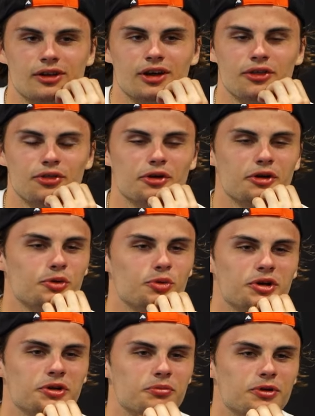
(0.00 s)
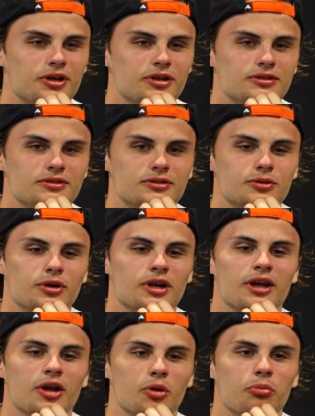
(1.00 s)
I thought it would, but when
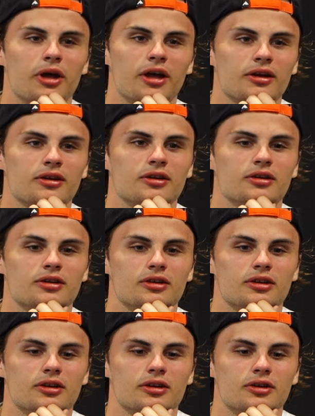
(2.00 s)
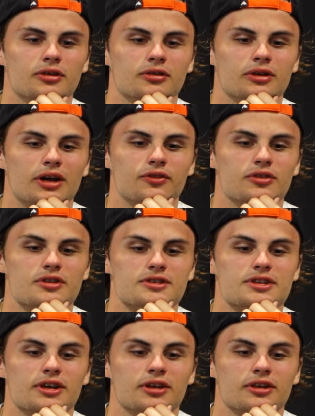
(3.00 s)
I got back after the
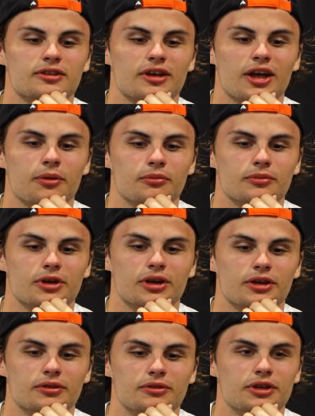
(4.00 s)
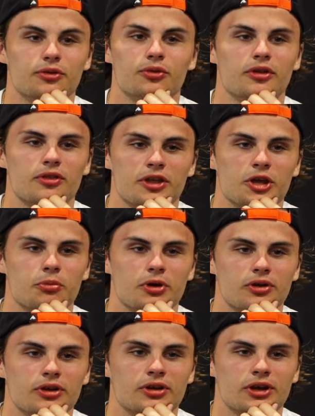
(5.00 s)
second time, I didn't really think
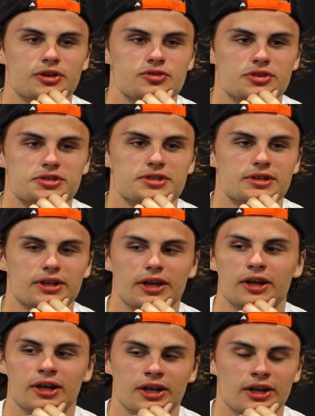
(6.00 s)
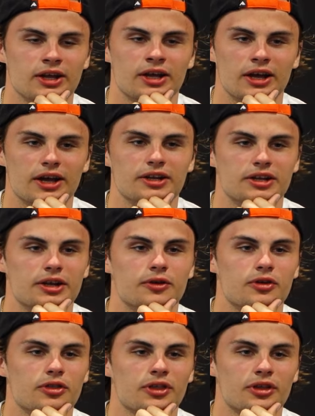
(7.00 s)
about it. I trusted that I did
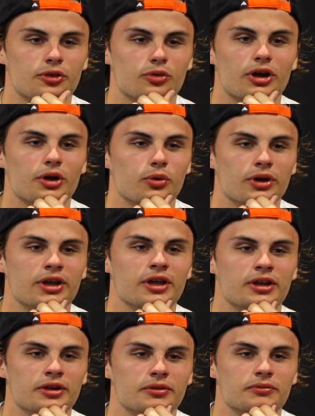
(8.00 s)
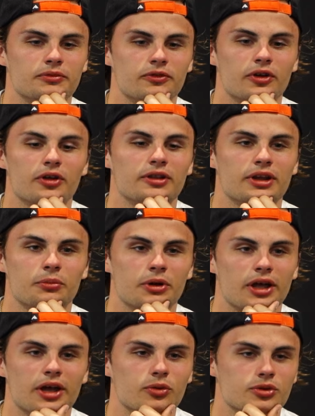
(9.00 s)
everything the right way and felt that
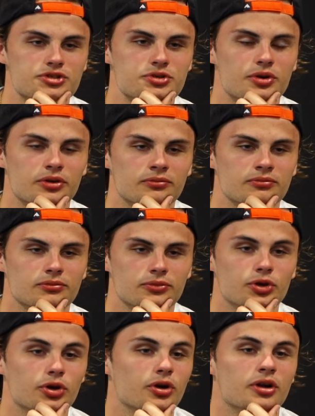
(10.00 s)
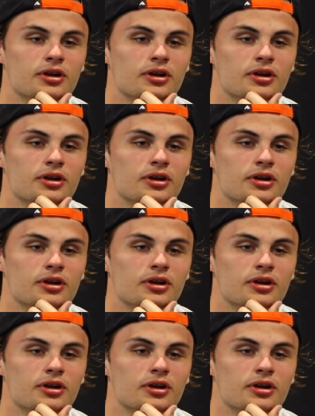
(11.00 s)
my head was doing good.